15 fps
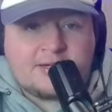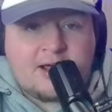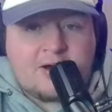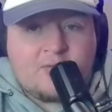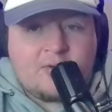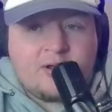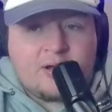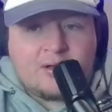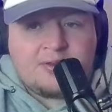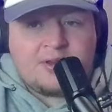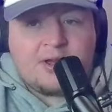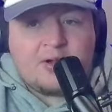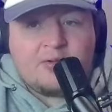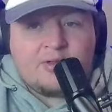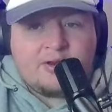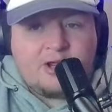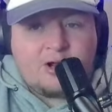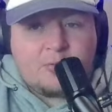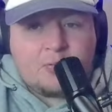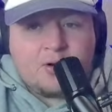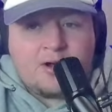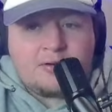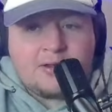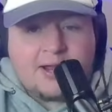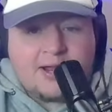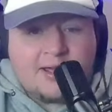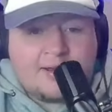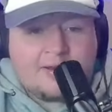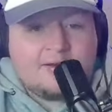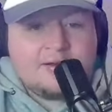Now, we all know that Neil Brown
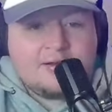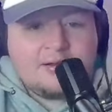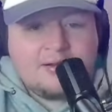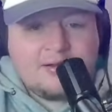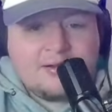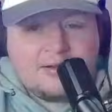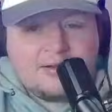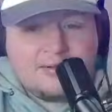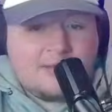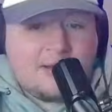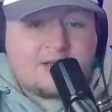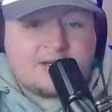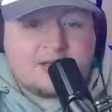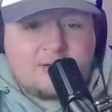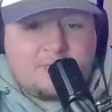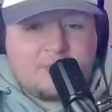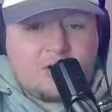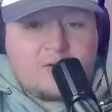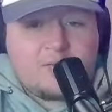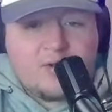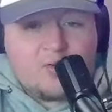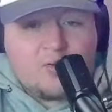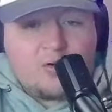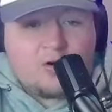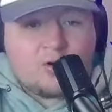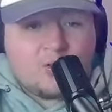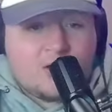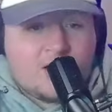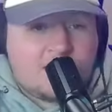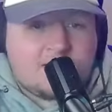had basically Brody
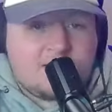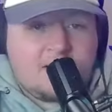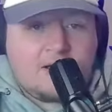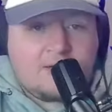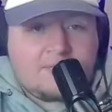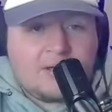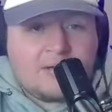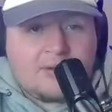McWhorter locked up.